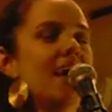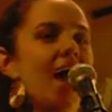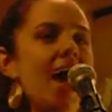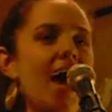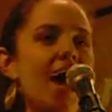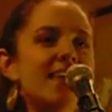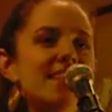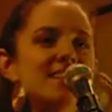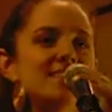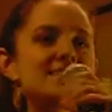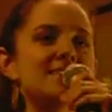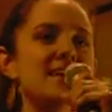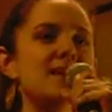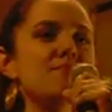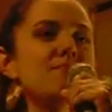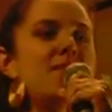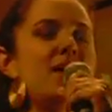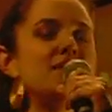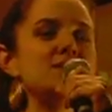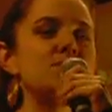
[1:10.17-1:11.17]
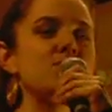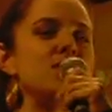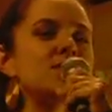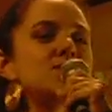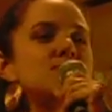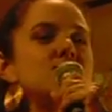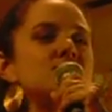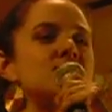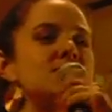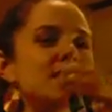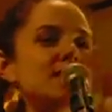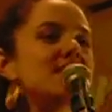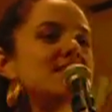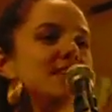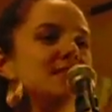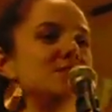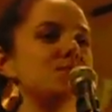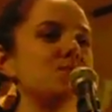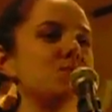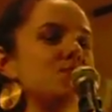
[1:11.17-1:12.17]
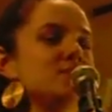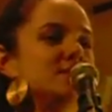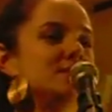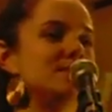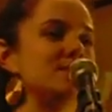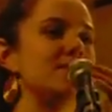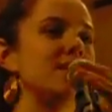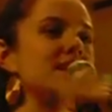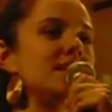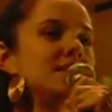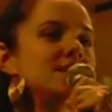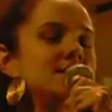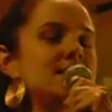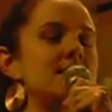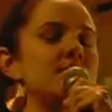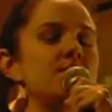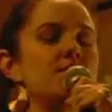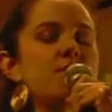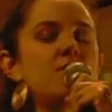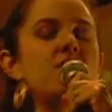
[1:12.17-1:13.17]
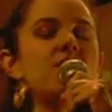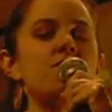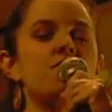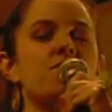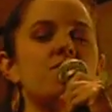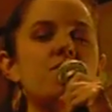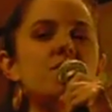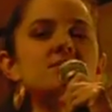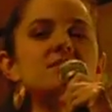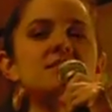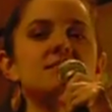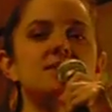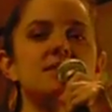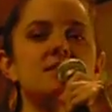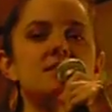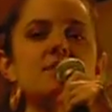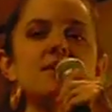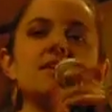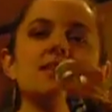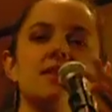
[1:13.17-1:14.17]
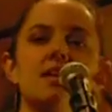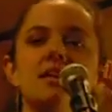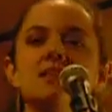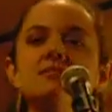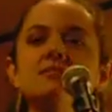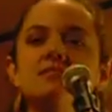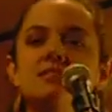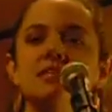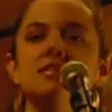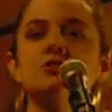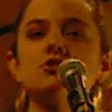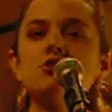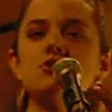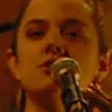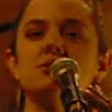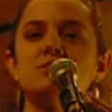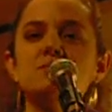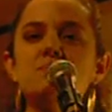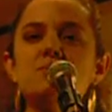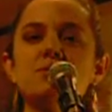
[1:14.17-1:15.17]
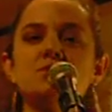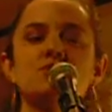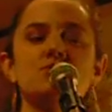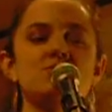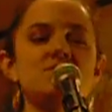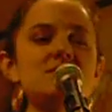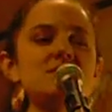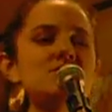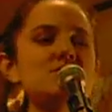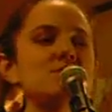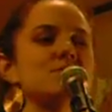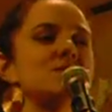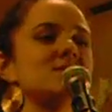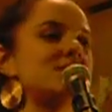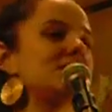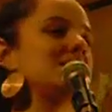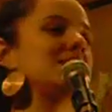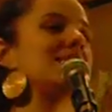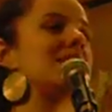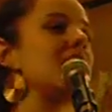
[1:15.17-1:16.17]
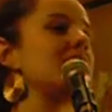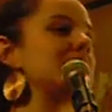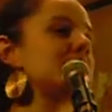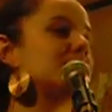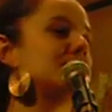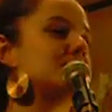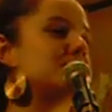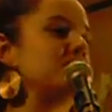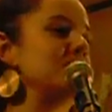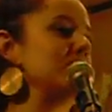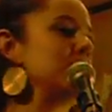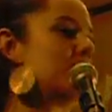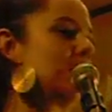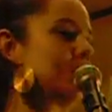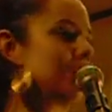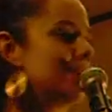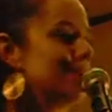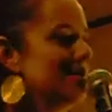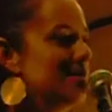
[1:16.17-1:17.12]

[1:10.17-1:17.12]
I had a tech boss once who said these words to me. He said, well, first he said to me that his teacher, his spiritual teacher, was an enlightened being.